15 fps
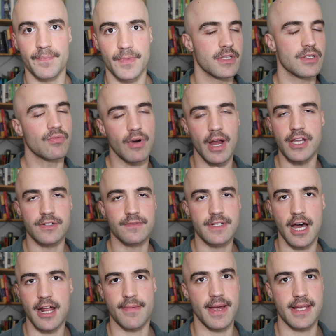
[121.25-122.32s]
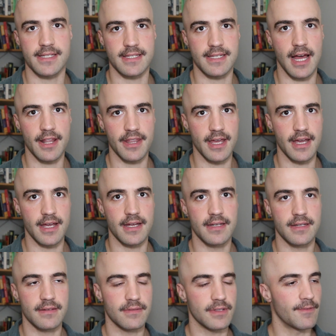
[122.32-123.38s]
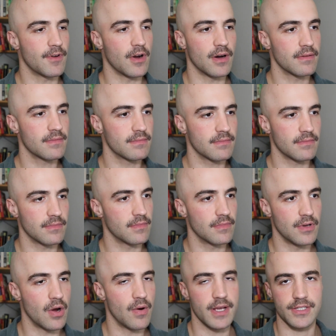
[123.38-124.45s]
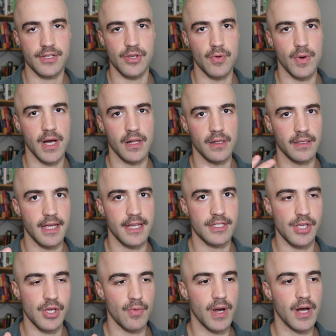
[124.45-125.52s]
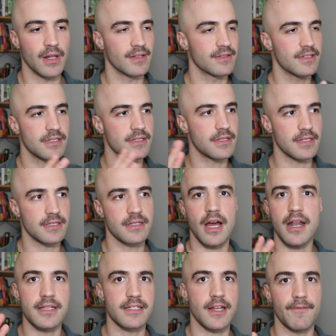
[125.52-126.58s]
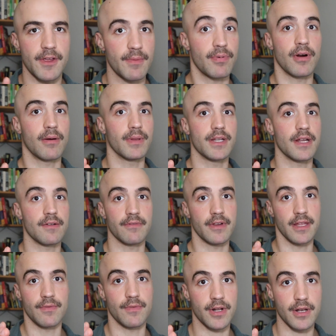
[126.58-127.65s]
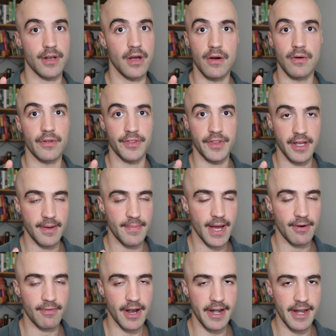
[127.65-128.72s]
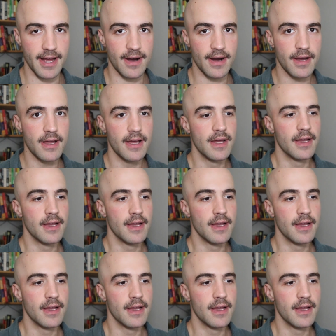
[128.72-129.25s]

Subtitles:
There's a range of databases out there. You've got NoSQL, SQL, just this kind of stuff you probably don't really want to know or think about right now.